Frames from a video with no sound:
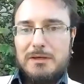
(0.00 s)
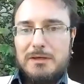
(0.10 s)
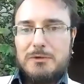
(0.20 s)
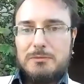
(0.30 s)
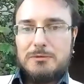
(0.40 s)

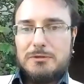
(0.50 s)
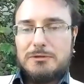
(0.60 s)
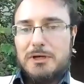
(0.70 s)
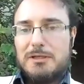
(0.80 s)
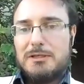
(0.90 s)
uh, but it was the
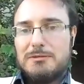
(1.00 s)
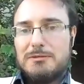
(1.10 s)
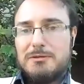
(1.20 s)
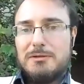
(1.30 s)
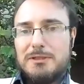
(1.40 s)
Chinese
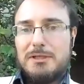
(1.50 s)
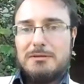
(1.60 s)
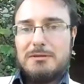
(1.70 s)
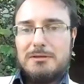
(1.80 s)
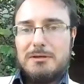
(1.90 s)
doing
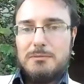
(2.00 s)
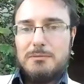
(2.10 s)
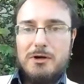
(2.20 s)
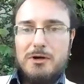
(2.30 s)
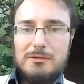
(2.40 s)
it uh,
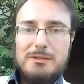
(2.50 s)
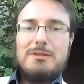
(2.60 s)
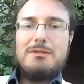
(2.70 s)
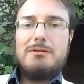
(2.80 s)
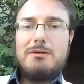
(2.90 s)
partly in